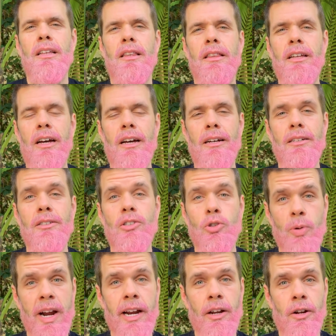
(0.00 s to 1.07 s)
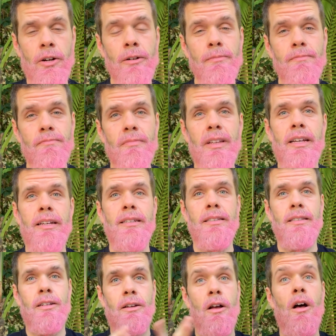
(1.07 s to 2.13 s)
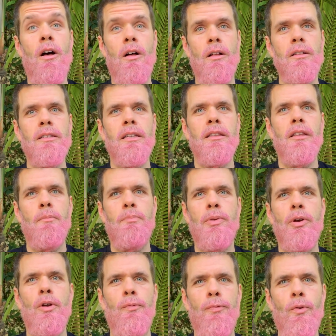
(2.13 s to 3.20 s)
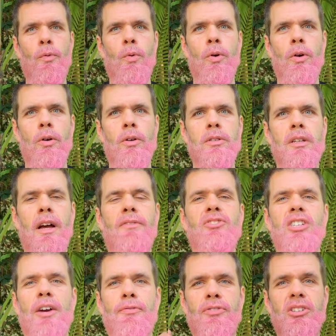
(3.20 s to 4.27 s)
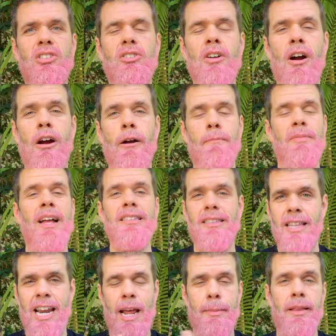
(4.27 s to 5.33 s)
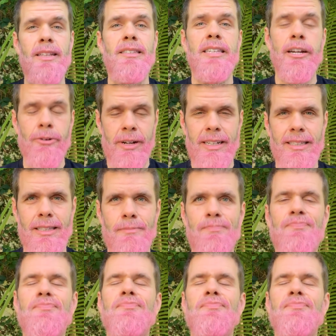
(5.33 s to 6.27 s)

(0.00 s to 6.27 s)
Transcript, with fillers: The trailer is called The Beautiful World of Jeffree Star. That's the name of the series.